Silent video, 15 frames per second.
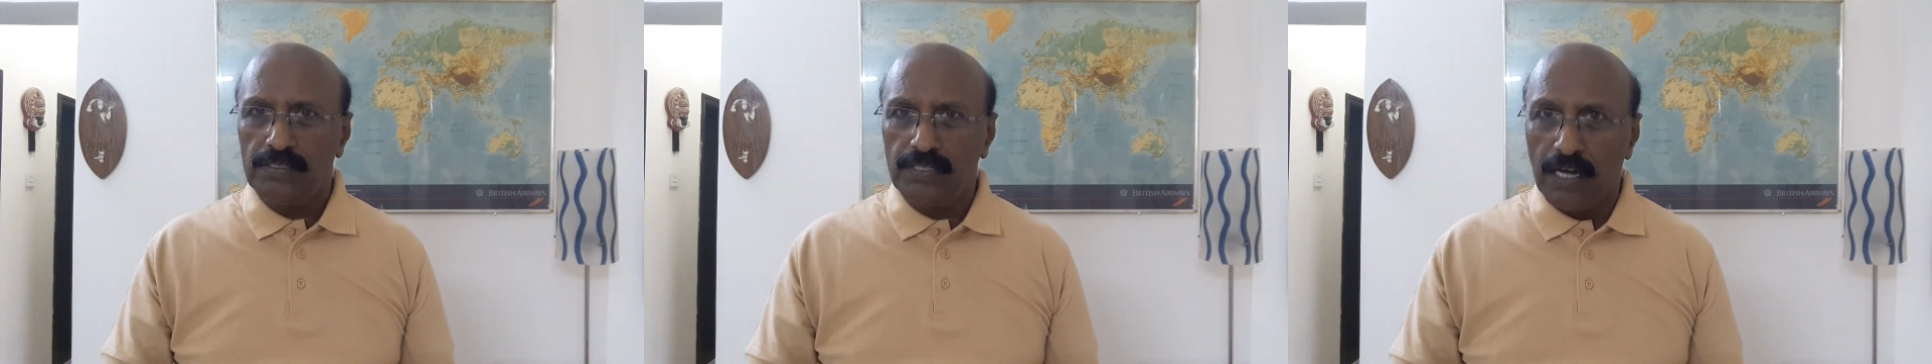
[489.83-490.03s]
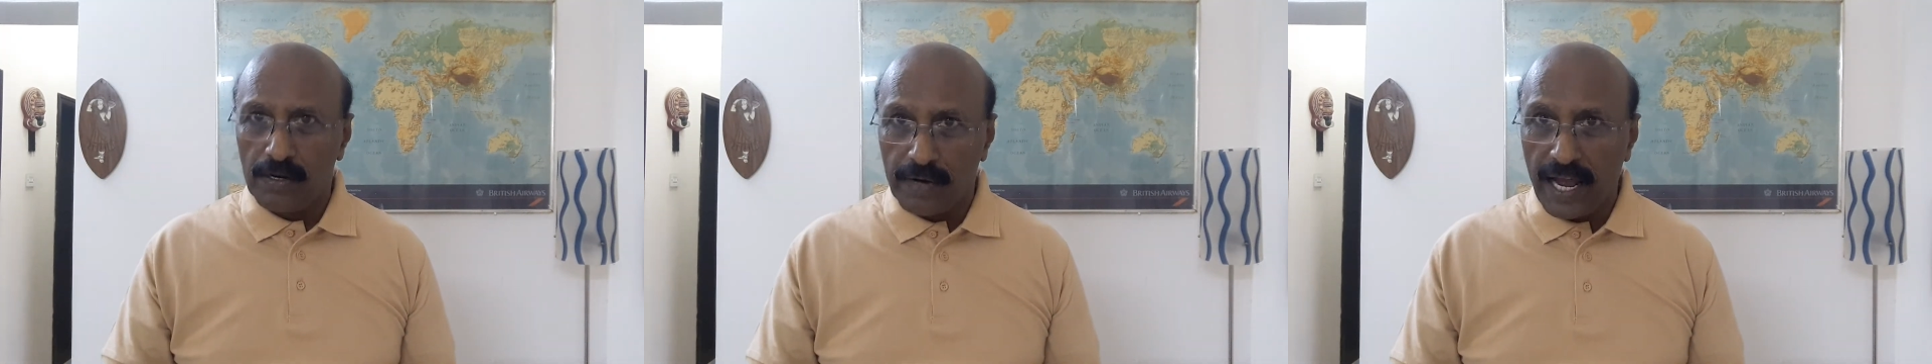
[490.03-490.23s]

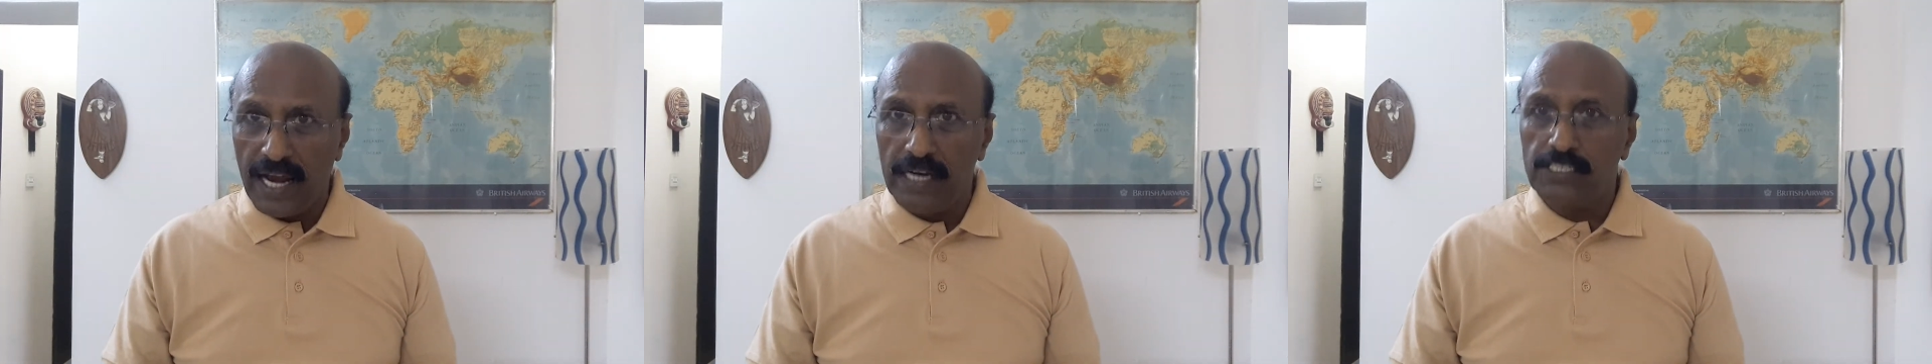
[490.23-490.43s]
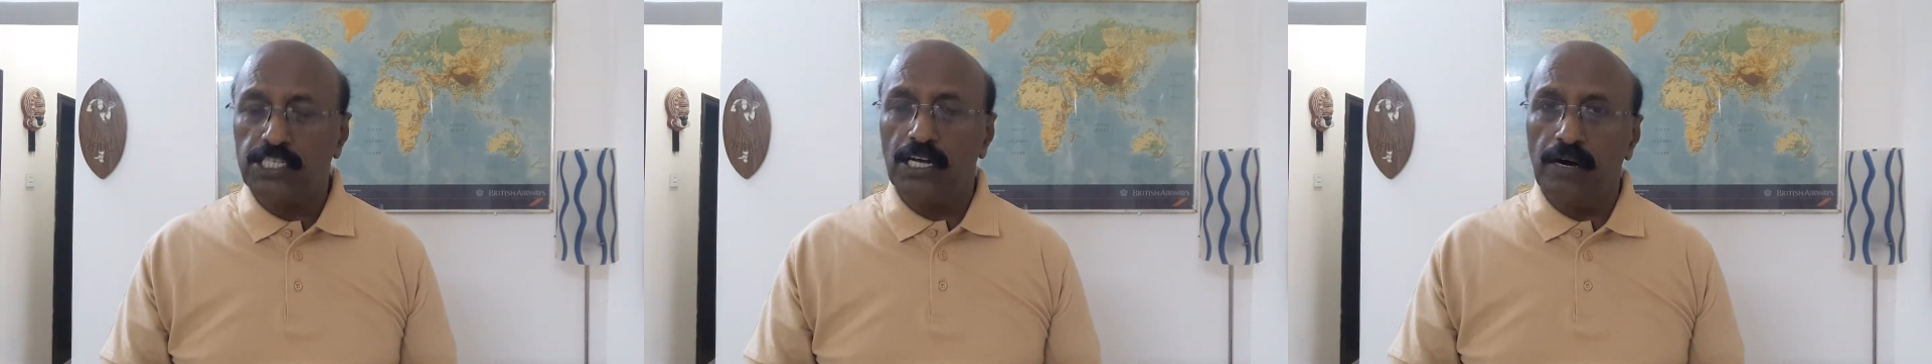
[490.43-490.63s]

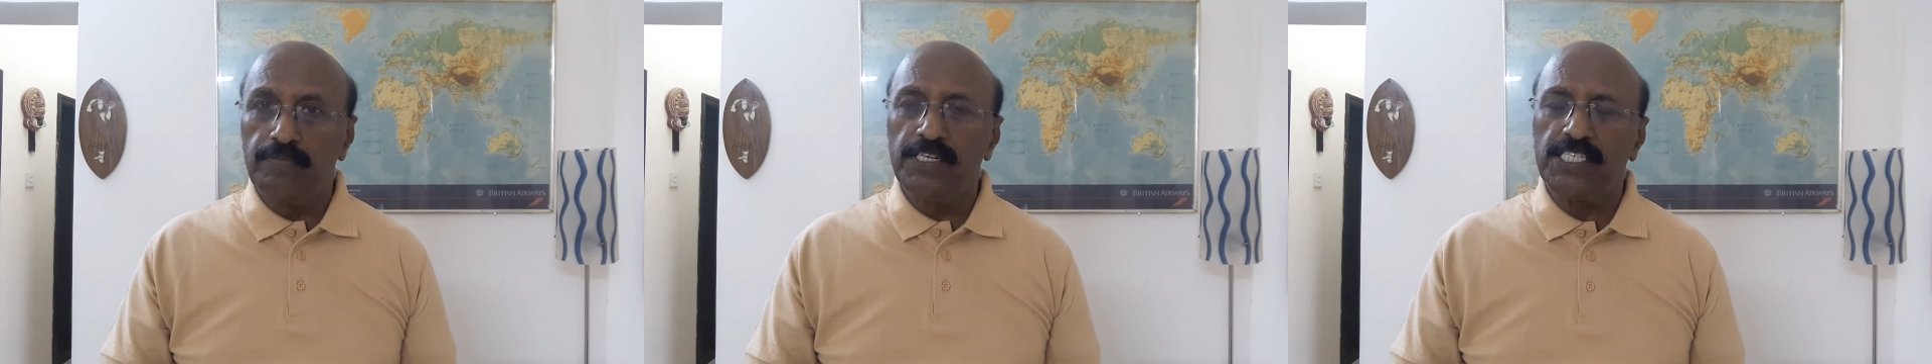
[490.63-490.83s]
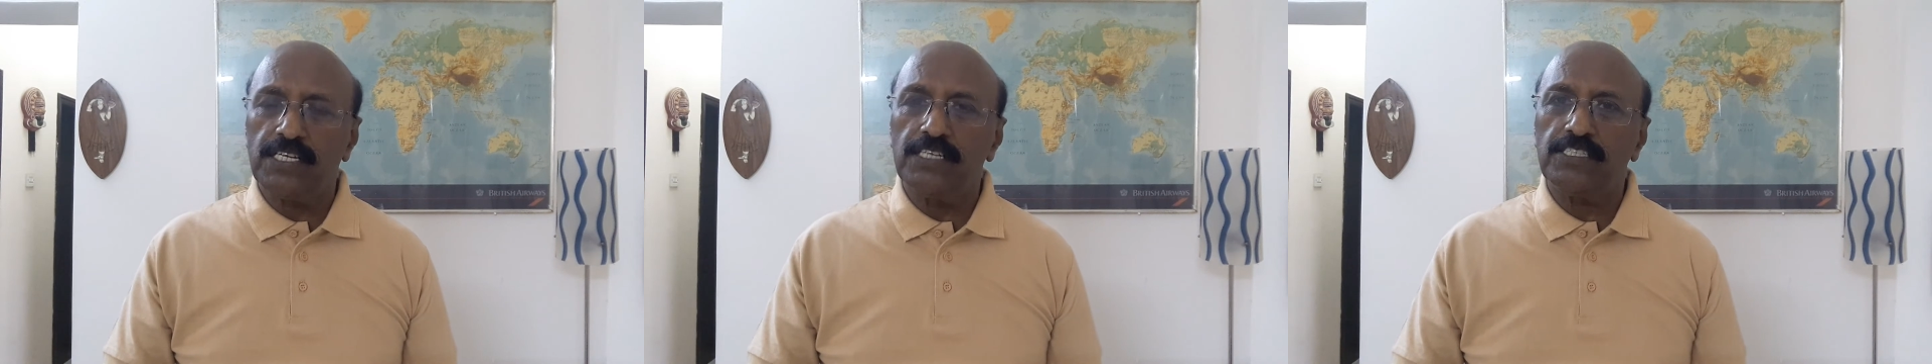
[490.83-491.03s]
rail
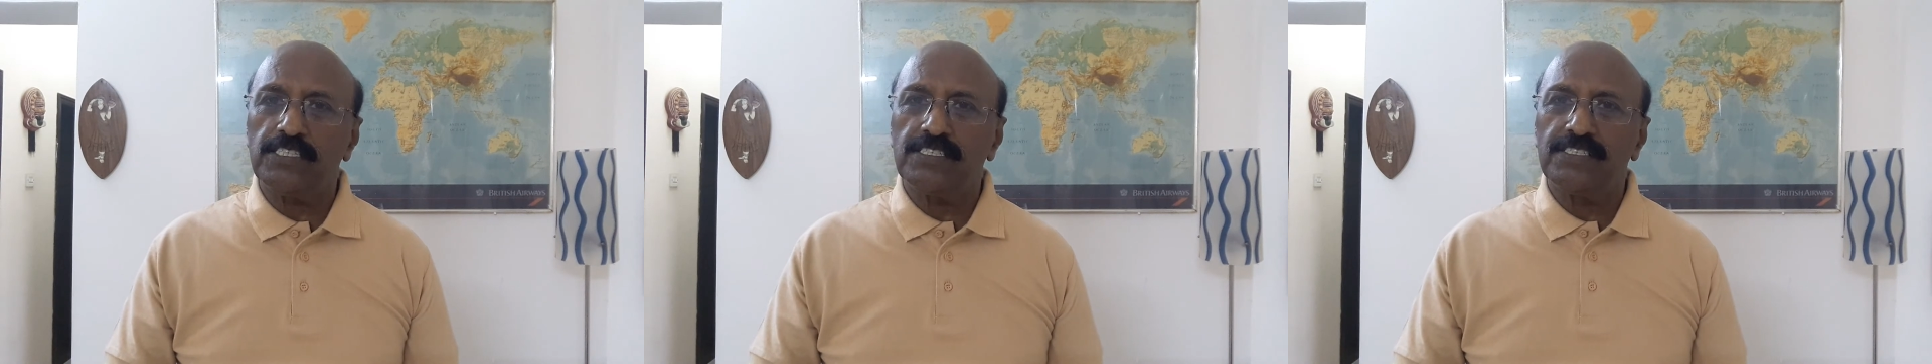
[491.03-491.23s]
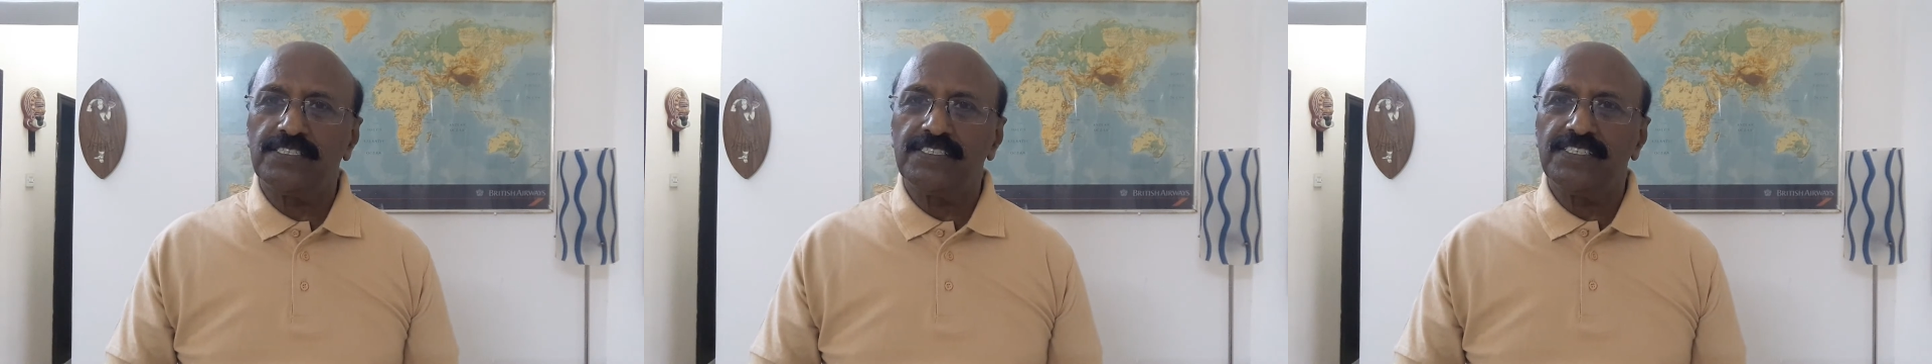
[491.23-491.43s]

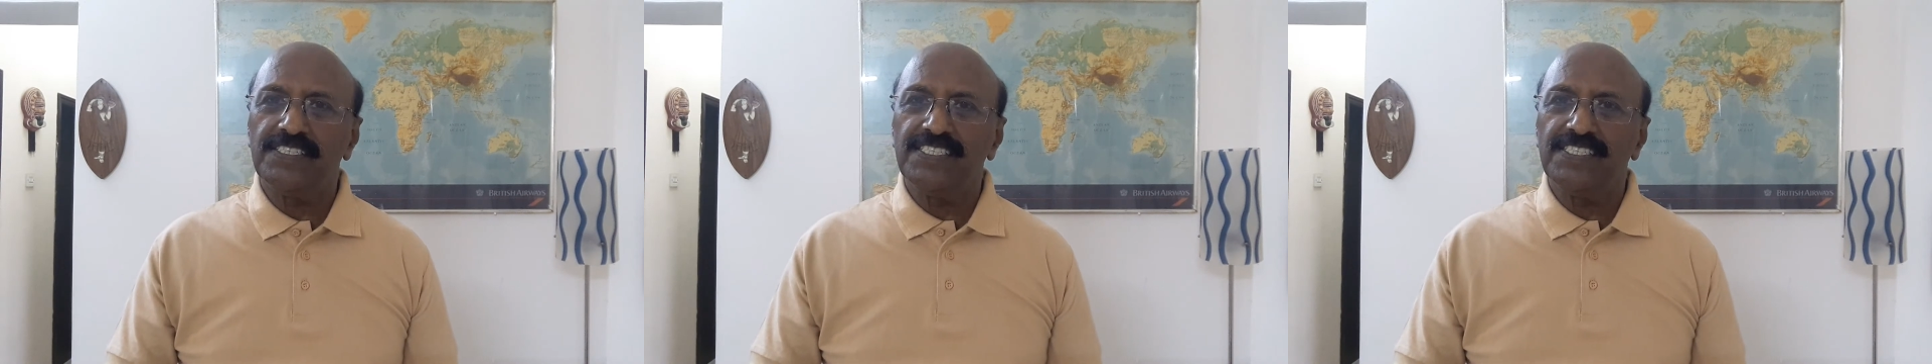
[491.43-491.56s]
services,